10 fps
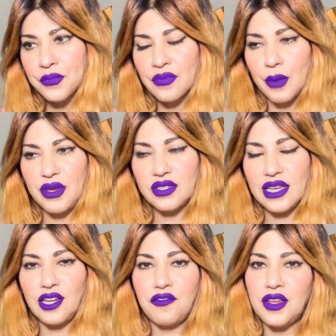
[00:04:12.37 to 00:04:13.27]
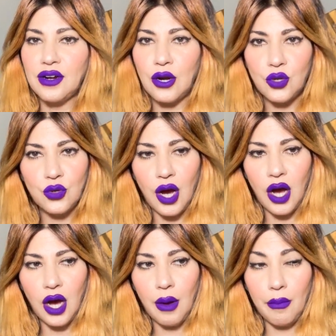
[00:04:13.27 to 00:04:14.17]
because I got to figure out,
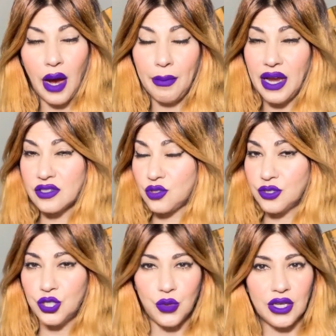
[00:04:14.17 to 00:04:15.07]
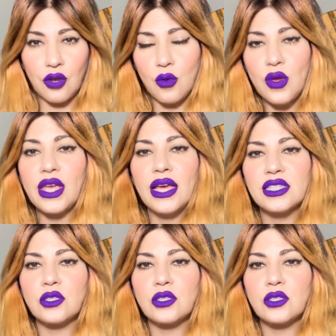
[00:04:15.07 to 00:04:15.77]
I might start doing it on the weekends.